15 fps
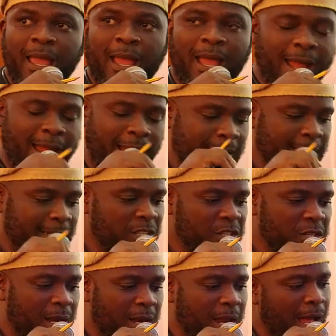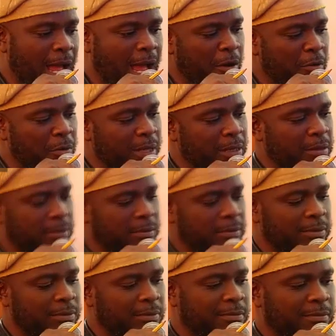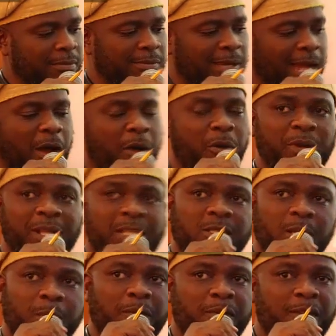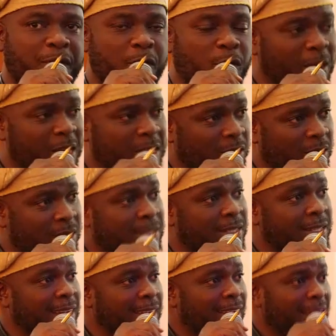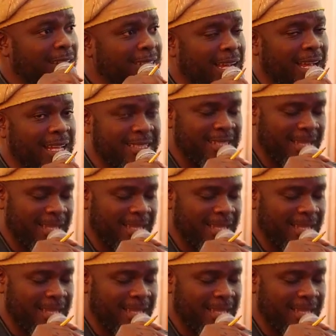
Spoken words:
And inshallah, I'll read some of the few questions that